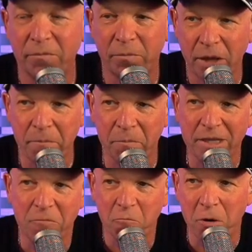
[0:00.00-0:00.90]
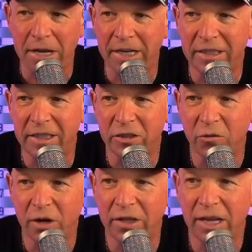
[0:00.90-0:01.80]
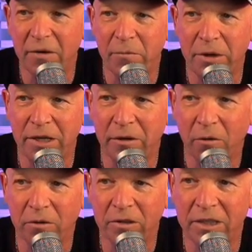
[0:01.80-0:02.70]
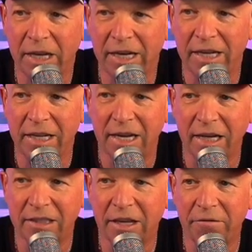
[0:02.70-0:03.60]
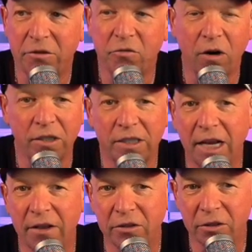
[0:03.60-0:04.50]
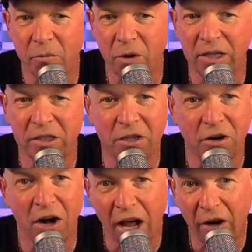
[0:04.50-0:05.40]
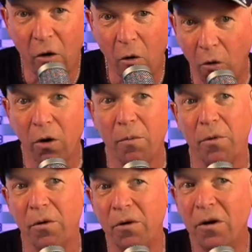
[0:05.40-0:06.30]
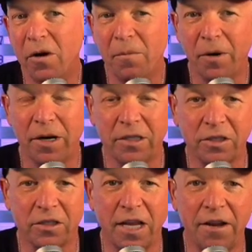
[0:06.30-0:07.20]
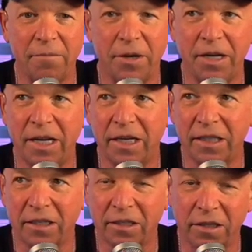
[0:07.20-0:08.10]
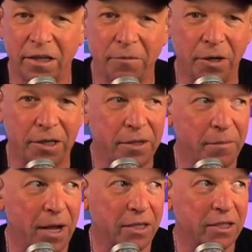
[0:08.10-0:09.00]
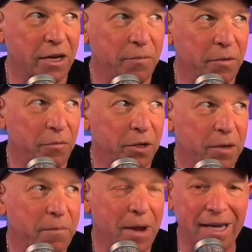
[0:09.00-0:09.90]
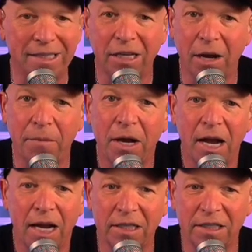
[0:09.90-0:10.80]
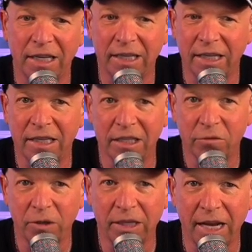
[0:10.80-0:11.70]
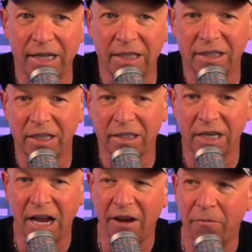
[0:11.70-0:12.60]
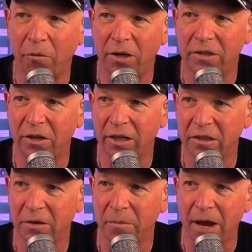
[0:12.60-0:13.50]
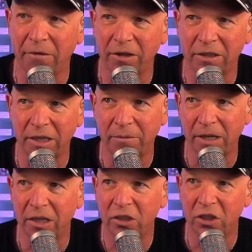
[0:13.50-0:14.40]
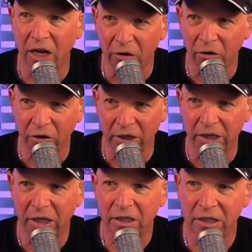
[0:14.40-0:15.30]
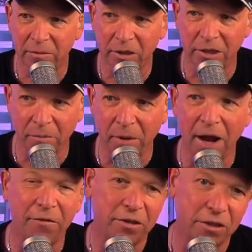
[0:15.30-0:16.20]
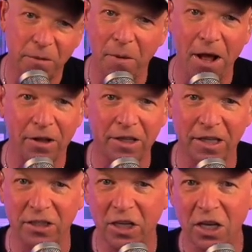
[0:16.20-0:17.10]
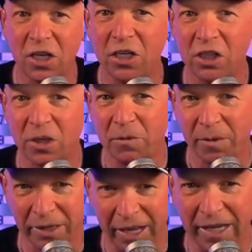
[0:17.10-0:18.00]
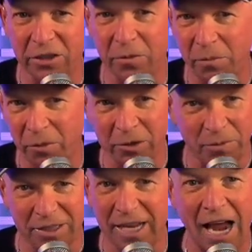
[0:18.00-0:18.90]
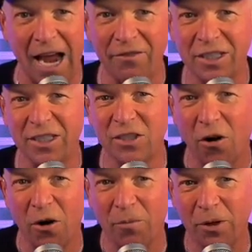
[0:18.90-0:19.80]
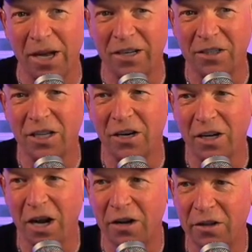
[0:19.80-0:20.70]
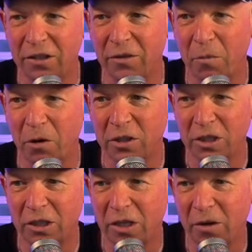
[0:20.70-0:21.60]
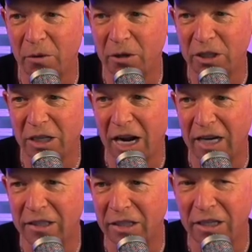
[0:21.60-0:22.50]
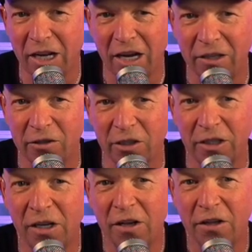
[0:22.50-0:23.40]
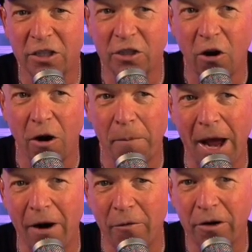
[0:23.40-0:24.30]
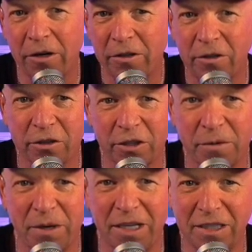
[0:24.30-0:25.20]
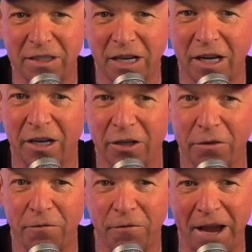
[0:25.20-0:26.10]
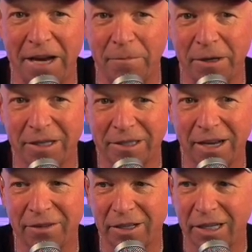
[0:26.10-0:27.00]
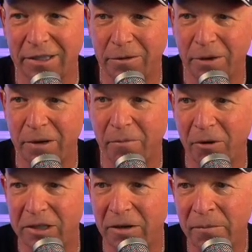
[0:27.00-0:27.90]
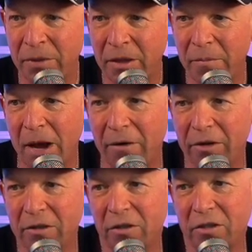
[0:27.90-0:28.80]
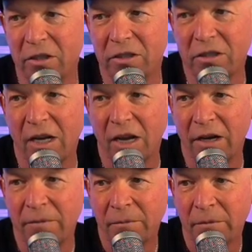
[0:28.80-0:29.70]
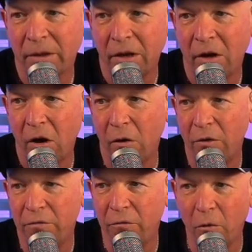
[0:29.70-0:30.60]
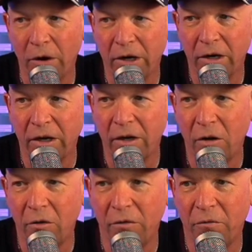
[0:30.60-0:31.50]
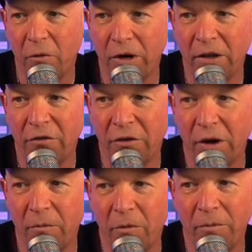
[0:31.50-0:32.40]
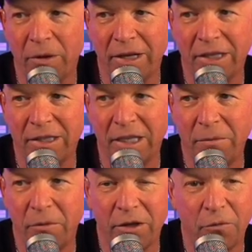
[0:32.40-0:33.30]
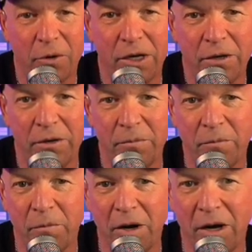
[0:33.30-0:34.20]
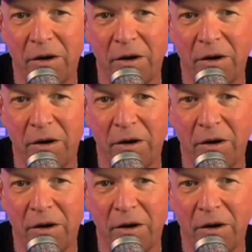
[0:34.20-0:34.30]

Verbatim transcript: They did win in Detroit and they had beaten Golden State and the Knicks. They've strung together some wins. They're not horrible but it's just they have been inconsistent, and really the Magic have been really banged up. I just think in this one, getting the six and a half points here against a Mavericks team that generally teams like the Mavericks and the Pelicans, you seem to be laying too many points because they have these star players that are kind of these emerging emerging guys, and uh, usually the star power usually means uh, a good fade because they have to lay too many points. The Mavericks are just uh, zero oh and four. 0 and 4 against the number when playing a team with a winning uh,